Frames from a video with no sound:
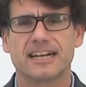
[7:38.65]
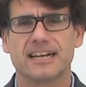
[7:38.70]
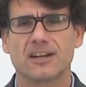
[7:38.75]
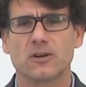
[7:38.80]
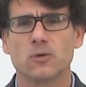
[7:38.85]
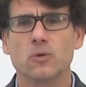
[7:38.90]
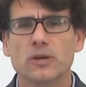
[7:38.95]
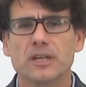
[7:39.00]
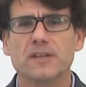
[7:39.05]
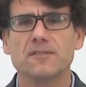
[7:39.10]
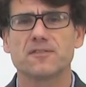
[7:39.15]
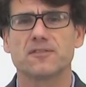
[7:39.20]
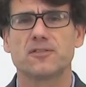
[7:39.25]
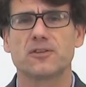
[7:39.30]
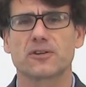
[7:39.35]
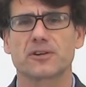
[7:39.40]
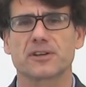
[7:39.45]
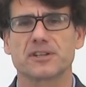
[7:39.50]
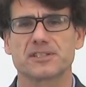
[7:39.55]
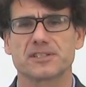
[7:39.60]
looking
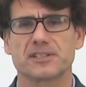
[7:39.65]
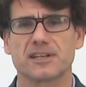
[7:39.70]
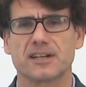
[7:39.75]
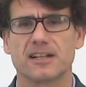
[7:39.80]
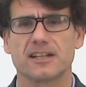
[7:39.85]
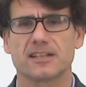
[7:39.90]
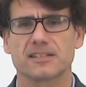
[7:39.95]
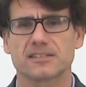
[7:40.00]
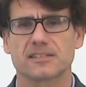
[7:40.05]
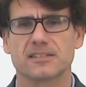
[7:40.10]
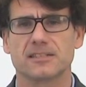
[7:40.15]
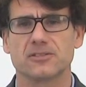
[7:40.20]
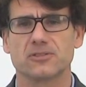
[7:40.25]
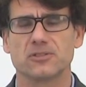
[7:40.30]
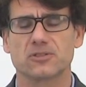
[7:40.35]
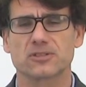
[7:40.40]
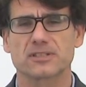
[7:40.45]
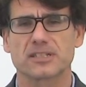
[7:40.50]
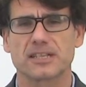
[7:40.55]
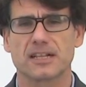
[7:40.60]
for results to
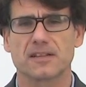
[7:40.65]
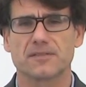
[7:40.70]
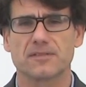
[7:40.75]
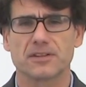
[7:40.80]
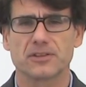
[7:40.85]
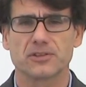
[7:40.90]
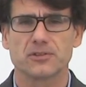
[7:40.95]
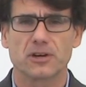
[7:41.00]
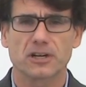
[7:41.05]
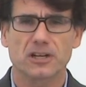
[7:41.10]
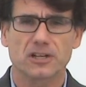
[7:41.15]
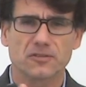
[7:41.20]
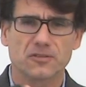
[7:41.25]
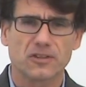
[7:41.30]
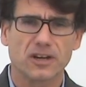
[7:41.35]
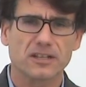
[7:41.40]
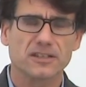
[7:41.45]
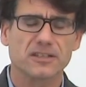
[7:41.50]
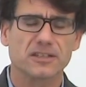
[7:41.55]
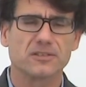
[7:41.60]
yourself, and you are
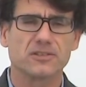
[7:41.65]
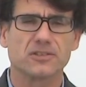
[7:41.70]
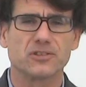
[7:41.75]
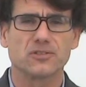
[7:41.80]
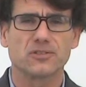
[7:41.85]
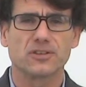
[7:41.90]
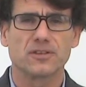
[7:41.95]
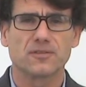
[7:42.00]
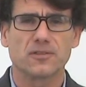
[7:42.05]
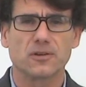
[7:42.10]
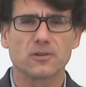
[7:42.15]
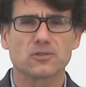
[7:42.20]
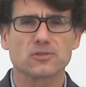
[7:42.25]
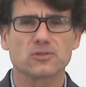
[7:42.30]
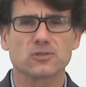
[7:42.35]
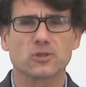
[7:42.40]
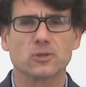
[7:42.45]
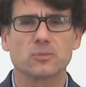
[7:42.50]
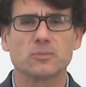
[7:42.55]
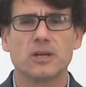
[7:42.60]
conducting the focus
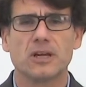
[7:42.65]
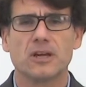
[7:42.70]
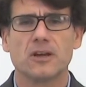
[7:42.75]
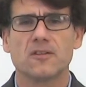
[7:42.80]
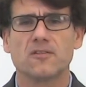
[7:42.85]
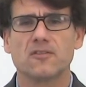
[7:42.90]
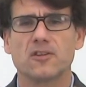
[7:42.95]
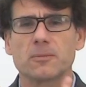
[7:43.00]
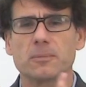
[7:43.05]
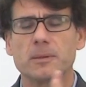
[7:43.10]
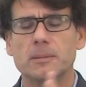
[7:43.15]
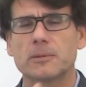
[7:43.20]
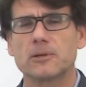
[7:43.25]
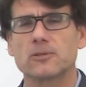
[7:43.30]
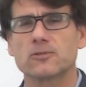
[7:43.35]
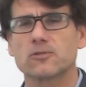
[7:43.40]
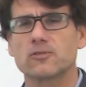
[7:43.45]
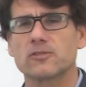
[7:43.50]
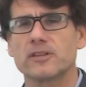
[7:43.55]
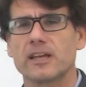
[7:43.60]
group for people
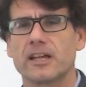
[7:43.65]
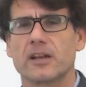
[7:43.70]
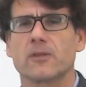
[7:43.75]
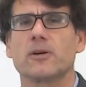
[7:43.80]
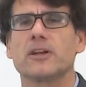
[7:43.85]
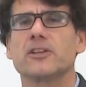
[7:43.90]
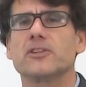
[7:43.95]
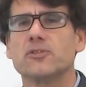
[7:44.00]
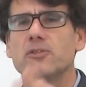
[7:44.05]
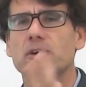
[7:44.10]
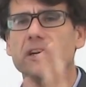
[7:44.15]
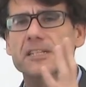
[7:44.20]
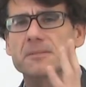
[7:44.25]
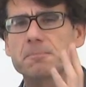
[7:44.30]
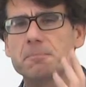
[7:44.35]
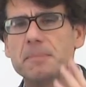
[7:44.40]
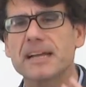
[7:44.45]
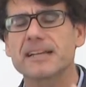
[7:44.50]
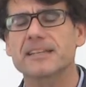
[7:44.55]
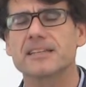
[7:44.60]
to tell what you are
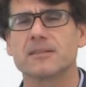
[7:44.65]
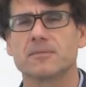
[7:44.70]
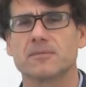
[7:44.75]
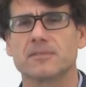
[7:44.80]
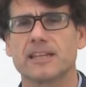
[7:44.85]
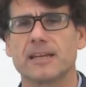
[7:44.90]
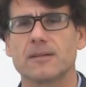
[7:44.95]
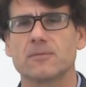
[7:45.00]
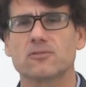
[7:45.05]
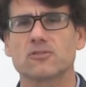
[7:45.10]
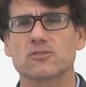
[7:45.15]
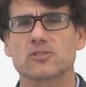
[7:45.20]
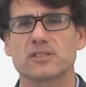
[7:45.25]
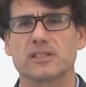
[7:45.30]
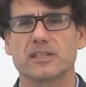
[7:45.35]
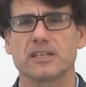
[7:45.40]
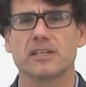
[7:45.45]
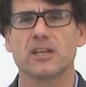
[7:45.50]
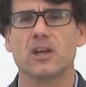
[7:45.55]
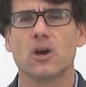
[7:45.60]
expecting them to
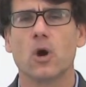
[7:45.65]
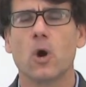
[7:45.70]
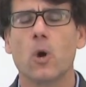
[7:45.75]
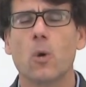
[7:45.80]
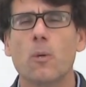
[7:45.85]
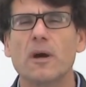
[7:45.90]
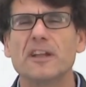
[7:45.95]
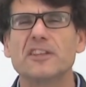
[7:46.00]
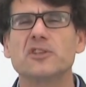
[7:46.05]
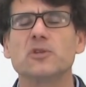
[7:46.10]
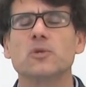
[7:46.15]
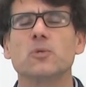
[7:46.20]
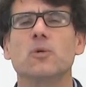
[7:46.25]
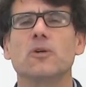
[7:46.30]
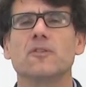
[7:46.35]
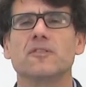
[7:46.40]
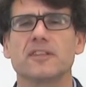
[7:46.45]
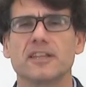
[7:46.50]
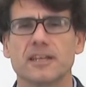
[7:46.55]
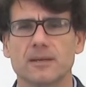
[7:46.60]
say or what you
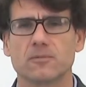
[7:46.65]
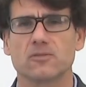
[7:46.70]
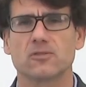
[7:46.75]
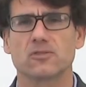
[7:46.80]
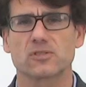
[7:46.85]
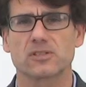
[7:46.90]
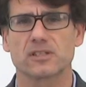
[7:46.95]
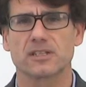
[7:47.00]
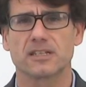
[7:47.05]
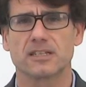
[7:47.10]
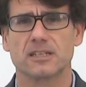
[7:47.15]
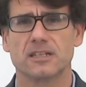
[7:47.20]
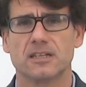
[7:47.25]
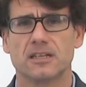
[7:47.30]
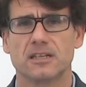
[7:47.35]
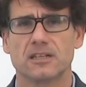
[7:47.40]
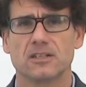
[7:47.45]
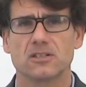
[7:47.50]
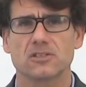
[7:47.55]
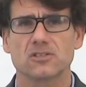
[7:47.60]
want them to say.
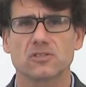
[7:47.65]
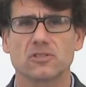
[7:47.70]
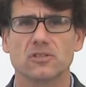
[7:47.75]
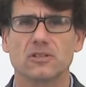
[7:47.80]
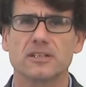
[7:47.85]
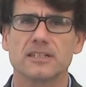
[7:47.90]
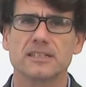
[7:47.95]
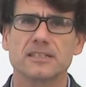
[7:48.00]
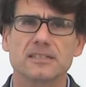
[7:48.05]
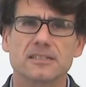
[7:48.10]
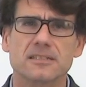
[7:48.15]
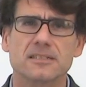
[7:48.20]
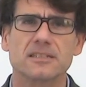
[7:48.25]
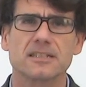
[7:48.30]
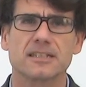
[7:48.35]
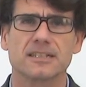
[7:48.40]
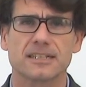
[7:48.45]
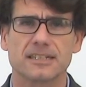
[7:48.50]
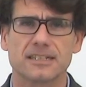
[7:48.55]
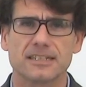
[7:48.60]
So it's
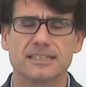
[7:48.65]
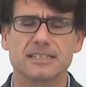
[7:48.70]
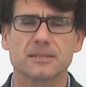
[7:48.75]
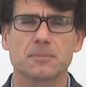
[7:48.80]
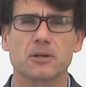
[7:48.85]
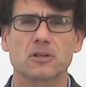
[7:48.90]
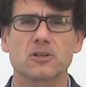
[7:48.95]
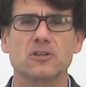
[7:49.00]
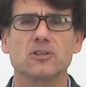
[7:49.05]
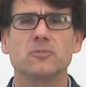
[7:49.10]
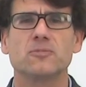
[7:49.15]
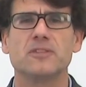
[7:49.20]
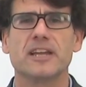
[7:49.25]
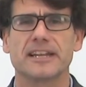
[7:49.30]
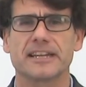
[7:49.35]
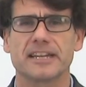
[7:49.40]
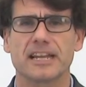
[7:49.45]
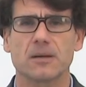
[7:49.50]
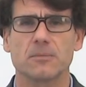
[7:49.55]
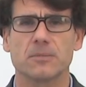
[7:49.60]
about group
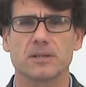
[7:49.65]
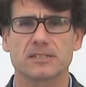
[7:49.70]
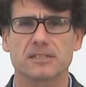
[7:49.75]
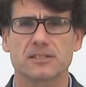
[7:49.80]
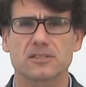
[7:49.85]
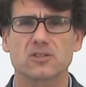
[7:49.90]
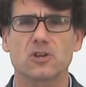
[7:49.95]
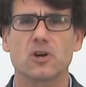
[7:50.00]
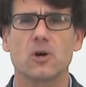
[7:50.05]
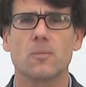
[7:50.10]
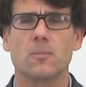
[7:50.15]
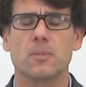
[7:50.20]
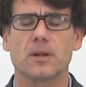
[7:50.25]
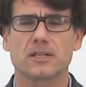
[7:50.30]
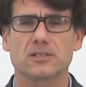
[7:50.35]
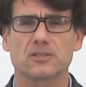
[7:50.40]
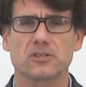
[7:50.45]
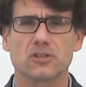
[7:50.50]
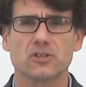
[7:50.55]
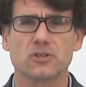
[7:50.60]
dynamics. It's
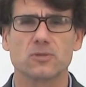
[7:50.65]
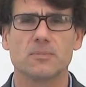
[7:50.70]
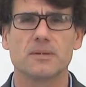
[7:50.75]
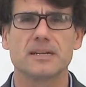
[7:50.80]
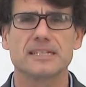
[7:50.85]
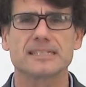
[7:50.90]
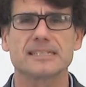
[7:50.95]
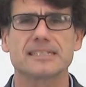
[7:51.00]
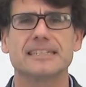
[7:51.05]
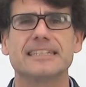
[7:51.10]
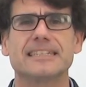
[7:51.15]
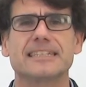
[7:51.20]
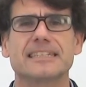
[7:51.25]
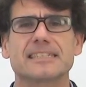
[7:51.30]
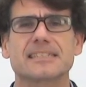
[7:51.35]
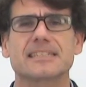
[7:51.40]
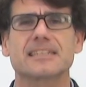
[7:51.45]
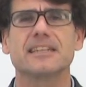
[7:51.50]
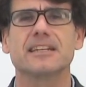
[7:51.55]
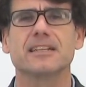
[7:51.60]
complex, so you must need the
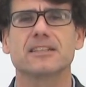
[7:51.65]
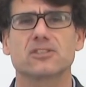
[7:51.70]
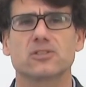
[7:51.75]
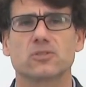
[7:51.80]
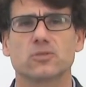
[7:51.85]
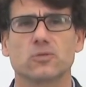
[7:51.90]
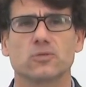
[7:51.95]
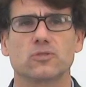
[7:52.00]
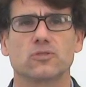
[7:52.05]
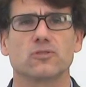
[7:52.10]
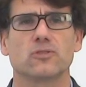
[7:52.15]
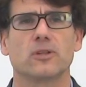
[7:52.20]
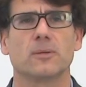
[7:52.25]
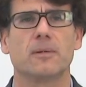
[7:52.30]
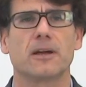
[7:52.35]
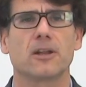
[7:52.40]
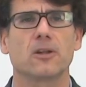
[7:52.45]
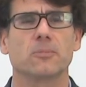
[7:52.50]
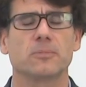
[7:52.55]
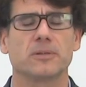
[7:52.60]
skills to
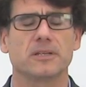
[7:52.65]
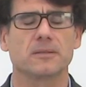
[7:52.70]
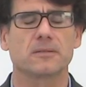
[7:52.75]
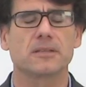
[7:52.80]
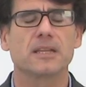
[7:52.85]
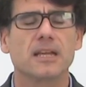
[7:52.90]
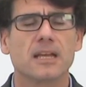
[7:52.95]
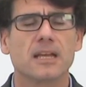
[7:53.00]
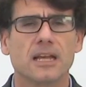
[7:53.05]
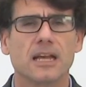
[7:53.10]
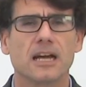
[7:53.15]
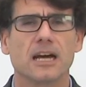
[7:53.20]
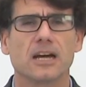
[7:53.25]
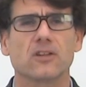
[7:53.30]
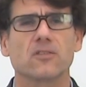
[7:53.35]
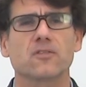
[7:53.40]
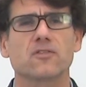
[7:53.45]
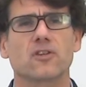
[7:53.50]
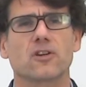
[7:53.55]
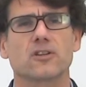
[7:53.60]
develop it. And
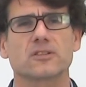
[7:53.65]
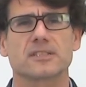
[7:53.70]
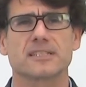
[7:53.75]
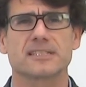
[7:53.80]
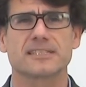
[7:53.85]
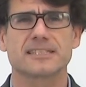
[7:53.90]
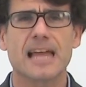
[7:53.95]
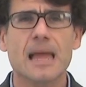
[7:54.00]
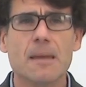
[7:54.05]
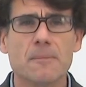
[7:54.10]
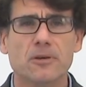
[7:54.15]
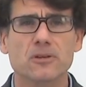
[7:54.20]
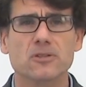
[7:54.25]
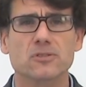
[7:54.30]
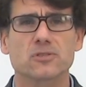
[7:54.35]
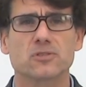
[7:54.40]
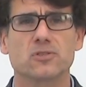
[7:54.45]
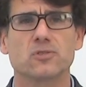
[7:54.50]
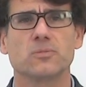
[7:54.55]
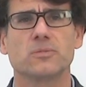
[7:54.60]
of course, it's
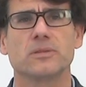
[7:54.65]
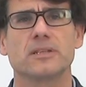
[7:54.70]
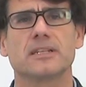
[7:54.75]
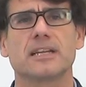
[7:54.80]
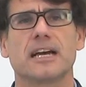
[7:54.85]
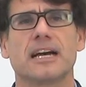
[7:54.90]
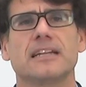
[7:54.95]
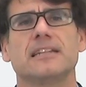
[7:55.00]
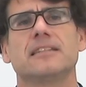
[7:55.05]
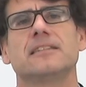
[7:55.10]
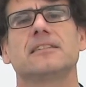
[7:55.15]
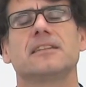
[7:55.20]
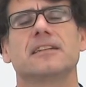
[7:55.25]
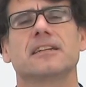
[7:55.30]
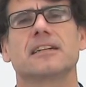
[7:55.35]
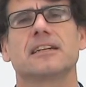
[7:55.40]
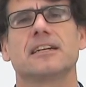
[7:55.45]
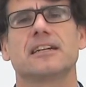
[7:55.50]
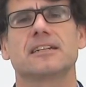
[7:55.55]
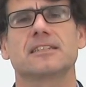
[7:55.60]
time-consuming, and it
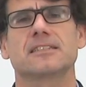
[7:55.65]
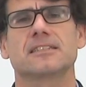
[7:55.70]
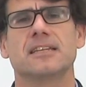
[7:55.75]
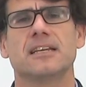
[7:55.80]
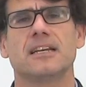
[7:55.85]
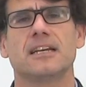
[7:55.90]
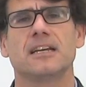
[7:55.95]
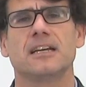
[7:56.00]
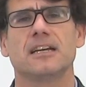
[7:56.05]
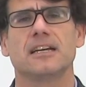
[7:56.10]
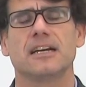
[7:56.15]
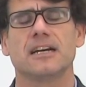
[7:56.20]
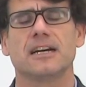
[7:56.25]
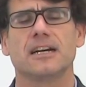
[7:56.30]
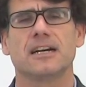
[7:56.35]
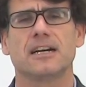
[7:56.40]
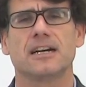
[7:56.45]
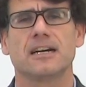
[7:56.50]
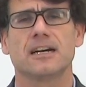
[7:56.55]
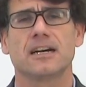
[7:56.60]
requires
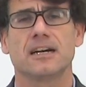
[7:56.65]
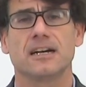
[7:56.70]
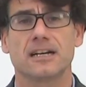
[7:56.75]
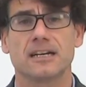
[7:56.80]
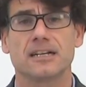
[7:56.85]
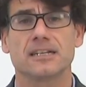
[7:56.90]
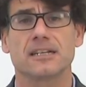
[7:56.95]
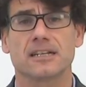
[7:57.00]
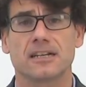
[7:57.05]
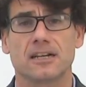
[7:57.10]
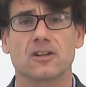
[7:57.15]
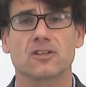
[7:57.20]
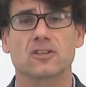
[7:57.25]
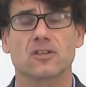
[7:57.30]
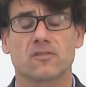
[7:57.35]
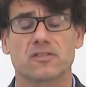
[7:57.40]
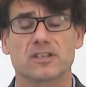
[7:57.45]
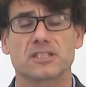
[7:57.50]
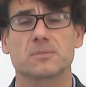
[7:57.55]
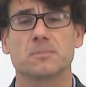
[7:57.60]
a lot
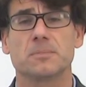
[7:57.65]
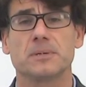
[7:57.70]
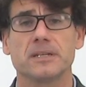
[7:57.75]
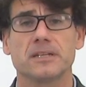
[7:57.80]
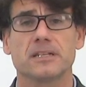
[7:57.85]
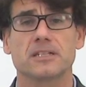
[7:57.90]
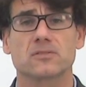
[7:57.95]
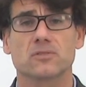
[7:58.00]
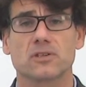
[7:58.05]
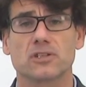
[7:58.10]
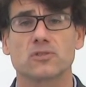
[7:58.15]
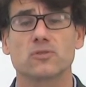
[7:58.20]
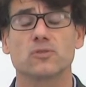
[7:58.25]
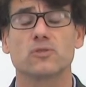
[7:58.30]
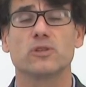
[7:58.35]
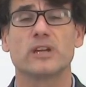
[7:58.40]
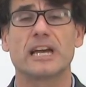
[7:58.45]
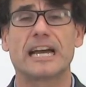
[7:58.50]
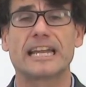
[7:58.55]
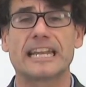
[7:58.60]
of experience when you
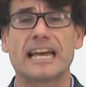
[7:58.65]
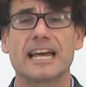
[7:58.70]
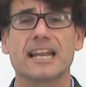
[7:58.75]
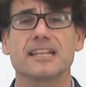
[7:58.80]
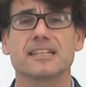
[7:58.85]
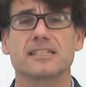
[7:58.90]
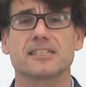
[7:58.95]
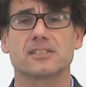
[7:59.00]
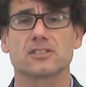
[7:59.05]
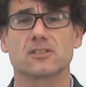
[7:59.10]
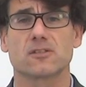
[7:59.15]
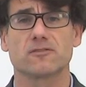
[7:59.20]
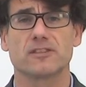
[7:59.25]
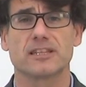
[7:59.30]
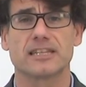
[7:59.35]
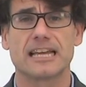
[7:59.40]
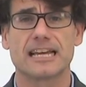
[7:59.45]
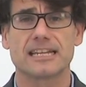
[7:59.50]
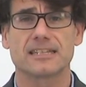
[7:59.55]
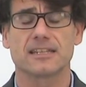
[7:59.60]
do the analysis of the
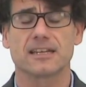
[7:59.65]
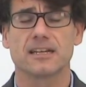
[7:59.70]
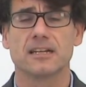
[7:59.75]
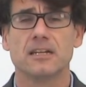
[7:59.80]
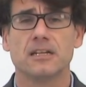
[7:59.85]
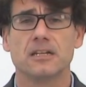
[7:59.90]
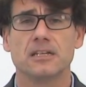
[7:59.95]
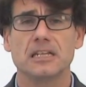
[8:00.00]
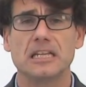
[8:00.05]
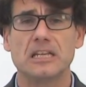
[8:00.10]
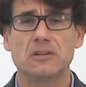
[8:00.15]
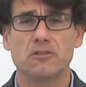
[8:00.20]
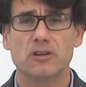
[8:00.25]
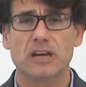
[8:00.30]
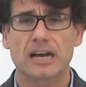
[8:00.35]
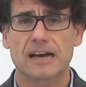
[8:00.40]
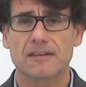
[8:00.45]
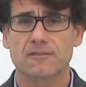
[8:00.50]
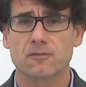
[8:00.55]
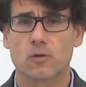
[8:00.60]
data. If you
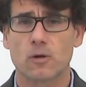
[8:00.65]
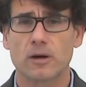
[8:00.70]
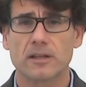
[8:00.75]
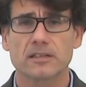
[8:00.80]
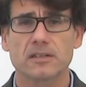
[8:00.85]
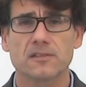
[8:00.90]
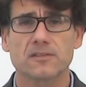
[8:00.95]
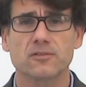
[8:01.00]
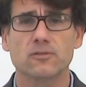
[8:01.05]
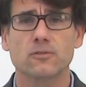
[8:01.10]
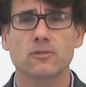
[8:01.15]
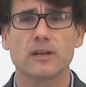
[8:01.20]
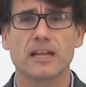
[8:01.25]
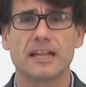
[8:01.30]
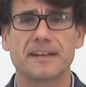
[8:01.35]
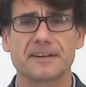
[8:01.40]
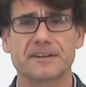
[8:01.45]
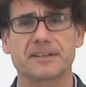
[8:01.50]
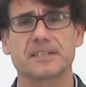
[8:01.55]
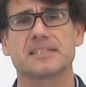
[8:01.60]
have wonderful
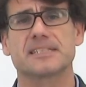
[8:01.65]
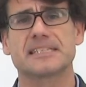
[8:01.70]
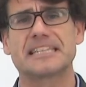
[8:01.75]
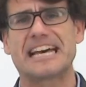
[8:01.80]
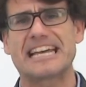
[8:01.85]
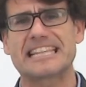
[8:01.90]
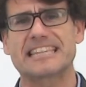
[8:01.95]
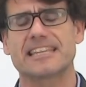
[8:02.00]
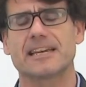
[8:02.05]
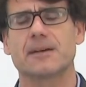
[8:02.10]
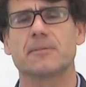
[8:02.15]
and rich data,